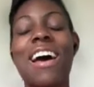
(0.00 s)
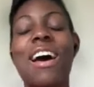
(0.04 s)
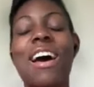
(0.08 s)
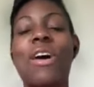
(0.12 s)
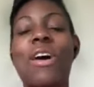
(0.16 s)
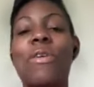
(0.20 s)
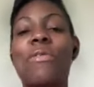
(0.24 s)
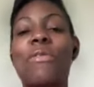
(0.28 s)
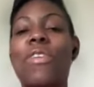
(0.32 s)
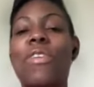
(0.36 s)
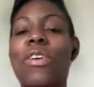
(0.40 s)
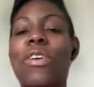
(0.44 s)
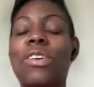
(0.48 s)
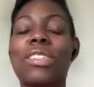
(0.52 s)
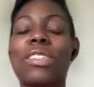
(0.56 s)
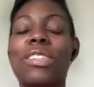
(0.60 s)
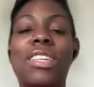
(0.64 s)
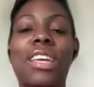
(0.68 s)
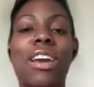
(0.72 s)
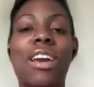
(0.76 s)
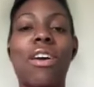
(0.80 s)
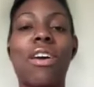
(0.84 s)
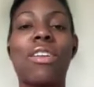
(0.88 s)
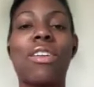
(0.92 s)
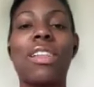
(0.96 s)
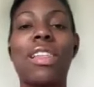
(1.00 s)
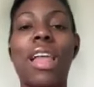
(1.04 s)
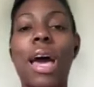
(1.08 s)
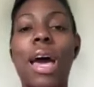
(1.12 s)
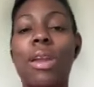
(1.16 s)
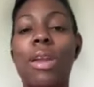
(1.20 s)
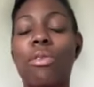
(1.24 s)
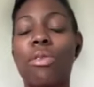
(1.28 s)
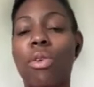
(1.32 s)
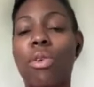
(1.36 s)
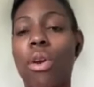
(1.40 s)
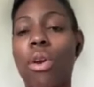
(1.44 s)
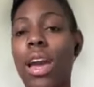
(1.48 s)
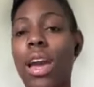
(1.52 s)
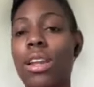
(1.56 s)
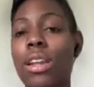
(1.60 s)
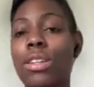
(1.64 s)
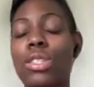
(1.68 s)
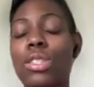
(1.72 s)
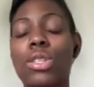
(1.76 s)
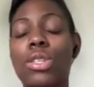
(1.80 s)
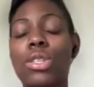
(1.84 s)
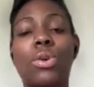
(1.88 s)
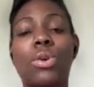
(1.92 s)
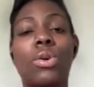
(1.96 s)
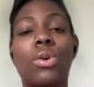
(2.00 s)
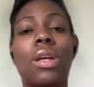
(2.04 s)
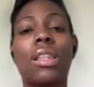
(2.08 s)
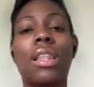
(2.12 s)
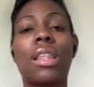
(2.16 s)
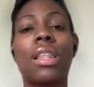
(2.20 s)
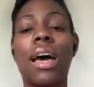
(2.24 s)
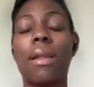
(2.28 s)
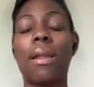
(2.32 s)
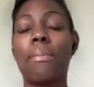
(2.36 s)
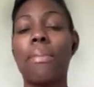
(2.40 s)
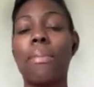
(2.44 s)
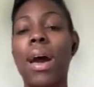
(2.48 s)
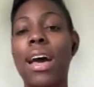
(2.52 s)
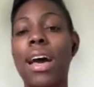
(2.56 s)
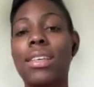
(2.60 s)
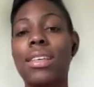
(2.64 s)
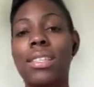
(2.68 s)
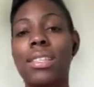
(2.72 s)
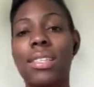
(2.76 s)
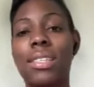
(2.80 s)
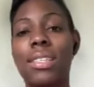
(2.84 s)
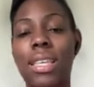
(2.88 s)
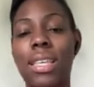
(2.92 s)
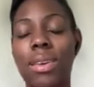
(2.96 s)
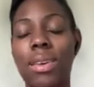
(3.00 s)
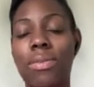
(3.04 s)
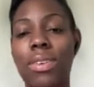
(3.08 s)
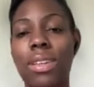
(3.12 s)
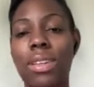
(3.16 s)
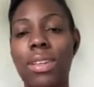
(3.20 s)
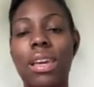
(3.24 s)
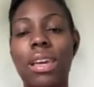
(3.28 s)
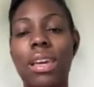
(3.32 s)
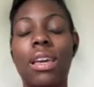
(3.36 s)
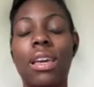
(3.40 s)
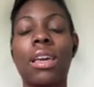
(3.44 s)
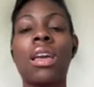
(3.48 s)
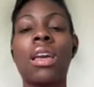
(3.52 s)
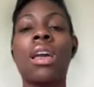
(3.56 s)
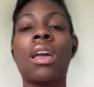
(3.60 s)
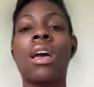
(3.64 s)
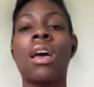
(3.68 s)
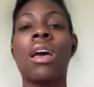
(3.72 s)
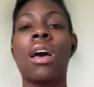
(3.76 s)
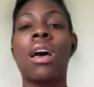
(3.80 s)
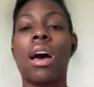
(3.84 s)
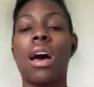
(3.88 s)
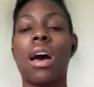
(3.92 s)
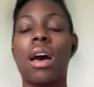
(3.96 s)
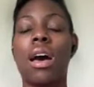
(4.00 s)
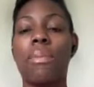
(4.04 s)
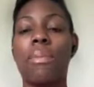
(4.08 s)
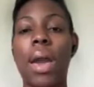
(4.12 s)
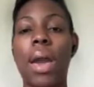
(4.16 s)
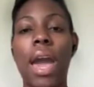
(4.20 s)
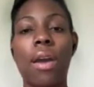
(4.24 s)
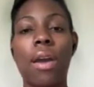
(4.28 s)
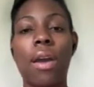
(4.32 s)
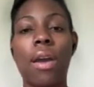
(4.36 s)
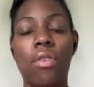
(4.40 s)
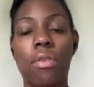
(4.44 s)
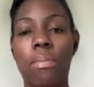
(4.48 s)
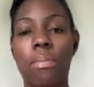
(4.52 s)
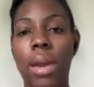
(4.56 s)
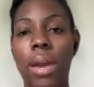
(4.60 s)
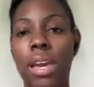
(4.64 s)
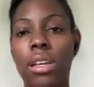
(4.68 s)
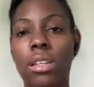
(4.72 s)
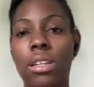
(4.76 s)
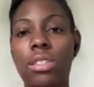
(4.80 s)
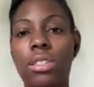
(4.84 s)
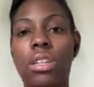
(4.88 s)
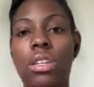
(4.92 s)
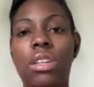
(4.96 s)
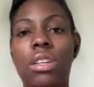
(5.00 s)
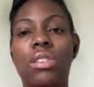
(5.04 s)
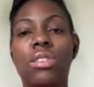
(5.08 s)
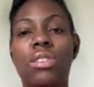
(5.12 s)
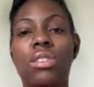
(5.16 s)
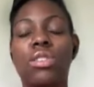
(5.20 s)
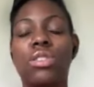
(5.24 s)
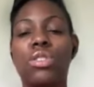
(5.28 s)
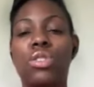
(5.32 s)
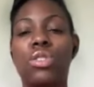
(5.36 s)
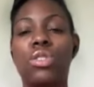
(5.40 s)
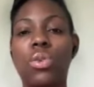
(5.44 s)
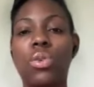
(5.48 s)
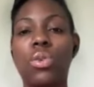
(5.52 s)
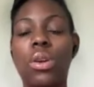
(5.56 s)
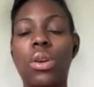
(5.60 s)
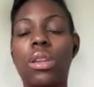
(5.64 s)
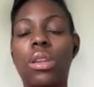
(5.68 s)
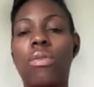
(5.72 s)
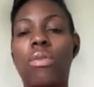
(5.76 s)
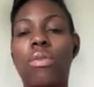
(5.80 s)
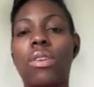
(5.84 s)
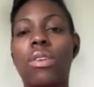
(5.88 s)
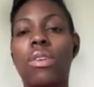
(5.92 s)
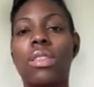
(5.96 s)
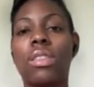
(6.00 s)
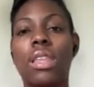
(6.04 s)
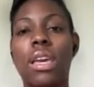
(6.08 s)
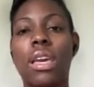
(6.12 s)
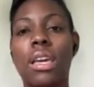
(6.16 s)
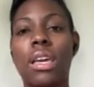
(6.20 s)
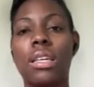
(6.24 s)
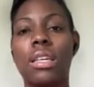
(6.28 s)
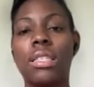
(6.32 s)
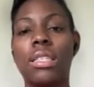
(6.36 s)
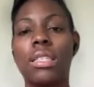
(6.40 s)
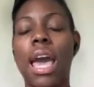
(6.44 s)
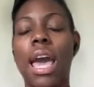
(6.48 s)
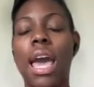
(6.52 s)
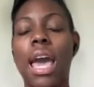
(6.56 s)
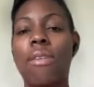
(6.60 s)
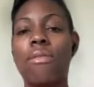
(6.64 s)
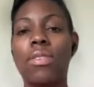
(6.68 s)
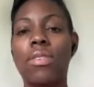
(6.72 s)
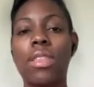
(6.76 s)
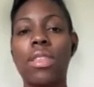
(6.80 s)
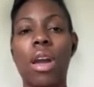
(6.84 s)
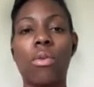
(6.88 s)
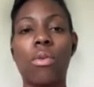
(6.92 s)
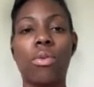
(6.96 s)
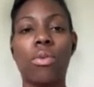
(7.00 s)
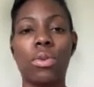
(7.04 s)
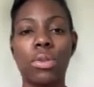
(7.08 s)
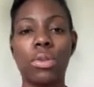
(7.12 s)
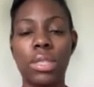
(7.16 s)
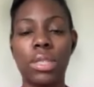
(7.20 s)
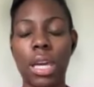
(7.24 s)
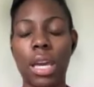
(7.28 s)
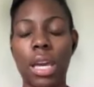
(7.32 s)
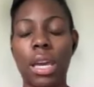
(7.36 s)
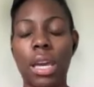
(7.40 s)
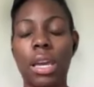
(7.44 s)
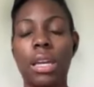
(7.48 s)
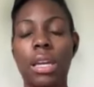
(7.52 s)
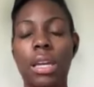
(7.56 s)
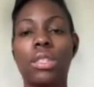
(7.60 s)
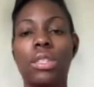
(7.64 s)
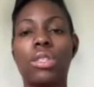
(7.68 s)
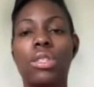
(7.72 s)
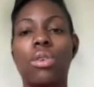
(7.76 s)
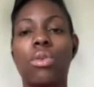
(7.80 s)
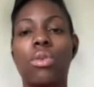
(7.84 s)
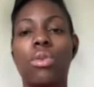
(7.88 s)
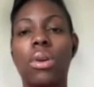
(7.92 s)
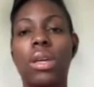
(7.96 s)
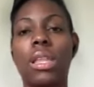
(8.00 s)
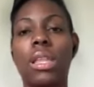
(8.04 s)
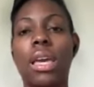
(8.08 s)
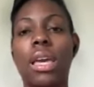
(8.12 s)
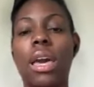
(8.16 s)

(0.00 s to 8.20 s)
Focusing on a lot of gratitude, a lot of positivity, affirmations, just doing different things, having that routine to